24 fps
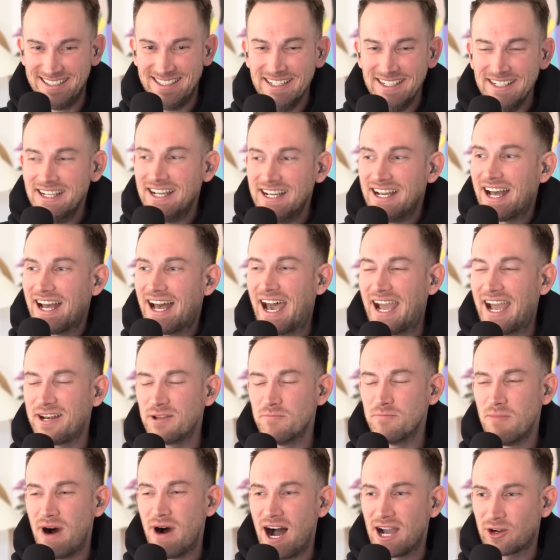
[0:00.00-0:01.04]
Aiden
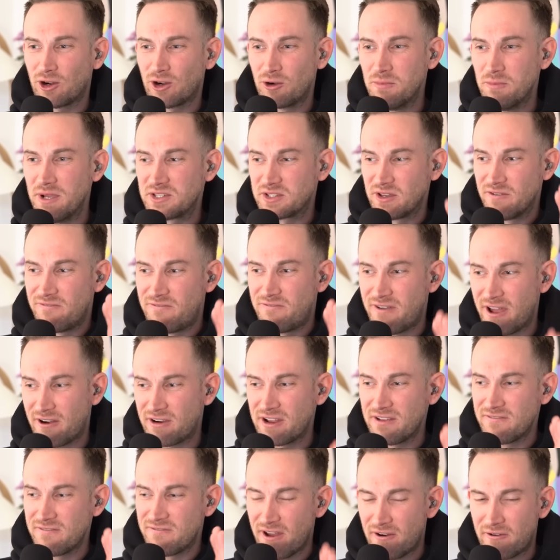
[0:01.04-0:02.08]
Markram is a very,
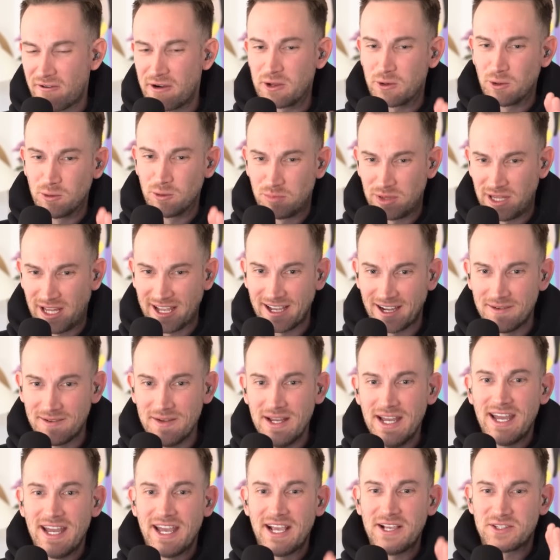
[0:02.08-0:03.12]
very good player.
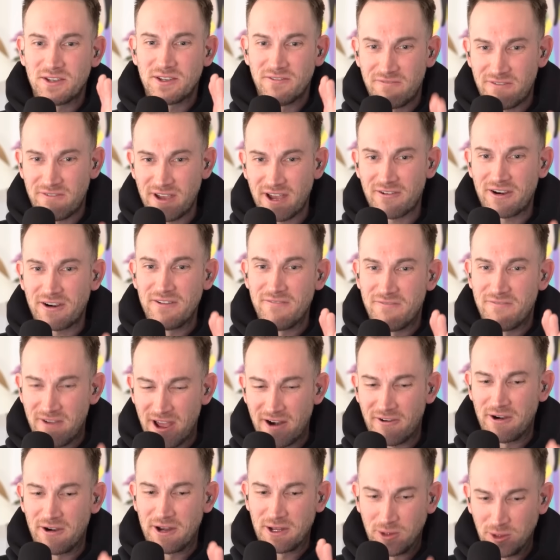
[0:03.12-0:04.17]
He's a very,
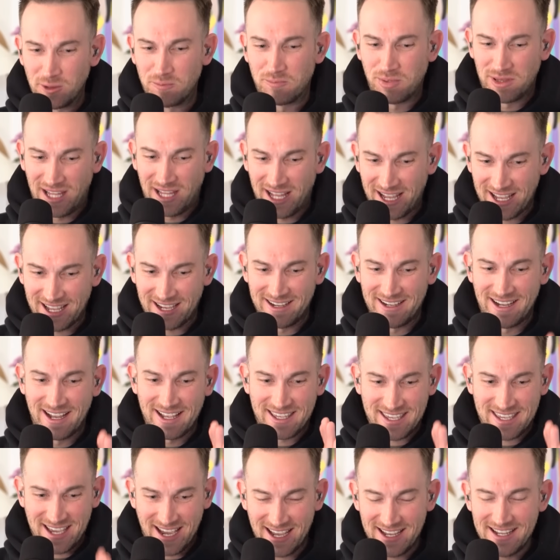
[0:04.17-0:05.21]
very good player,
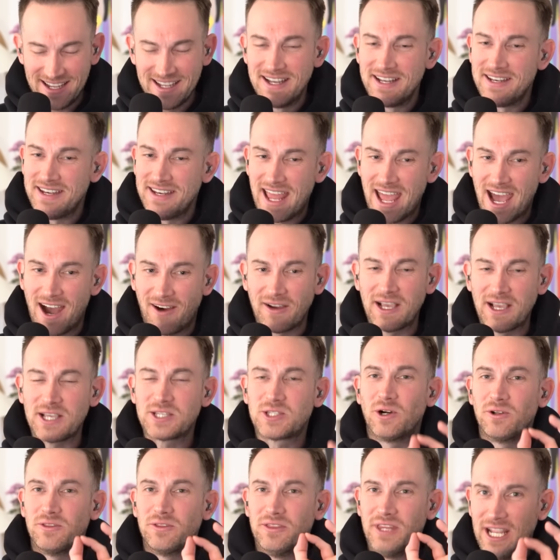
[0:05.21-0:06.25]
okay? Now, he's
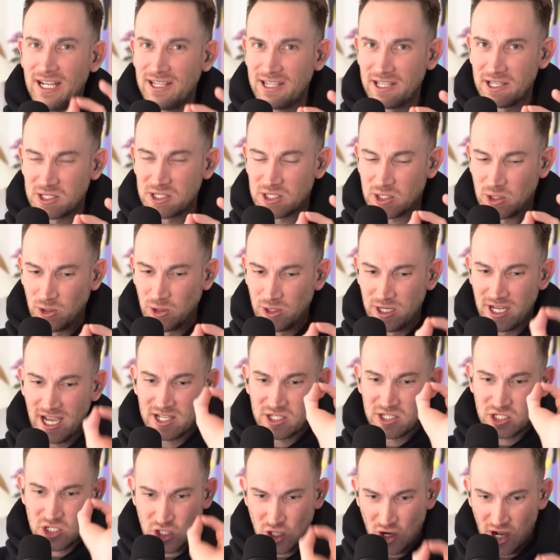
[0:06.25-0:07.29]
not nearly as good
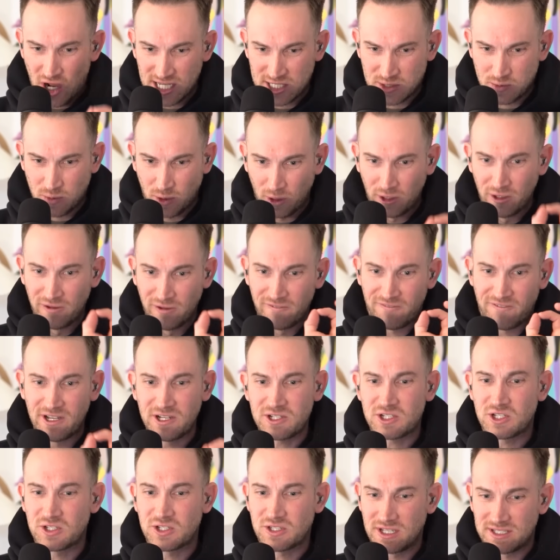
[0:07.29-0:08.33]
as Jaiswal, who
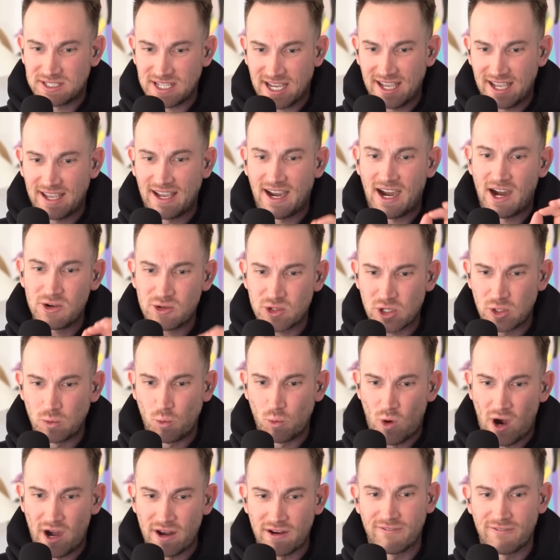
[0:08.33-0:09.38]
finishes the day
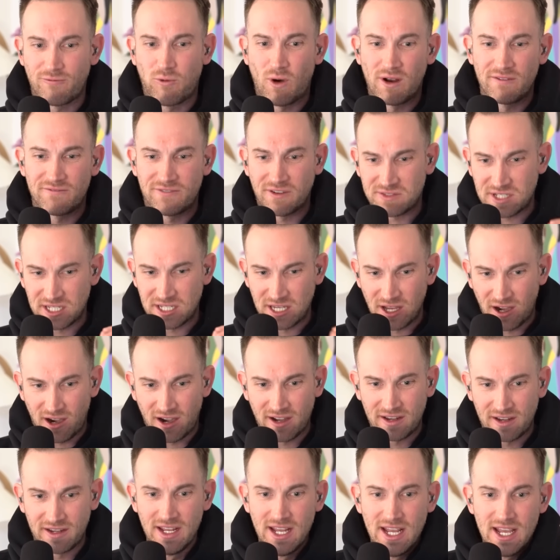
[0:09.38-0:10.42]
101 off
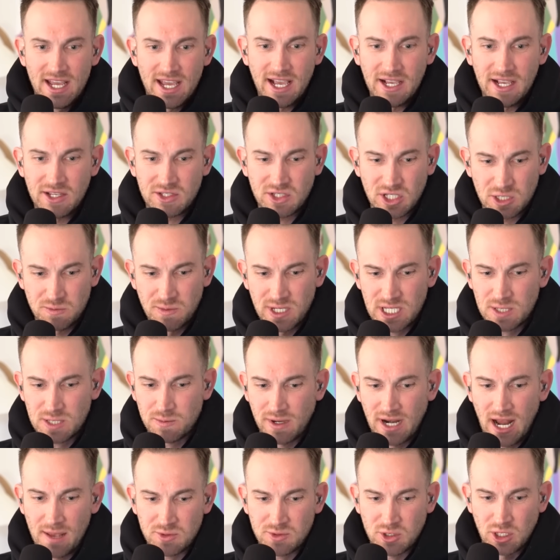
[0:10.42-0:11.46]
159. He's dismissed by
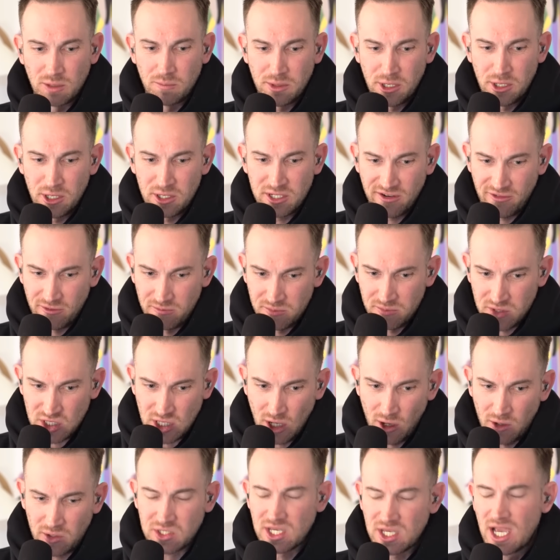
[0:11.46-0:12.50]
an absolute beauty from
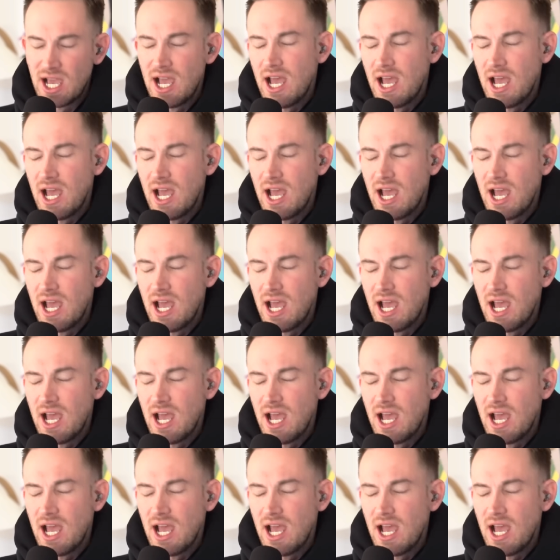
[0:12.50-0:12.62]
Stokes.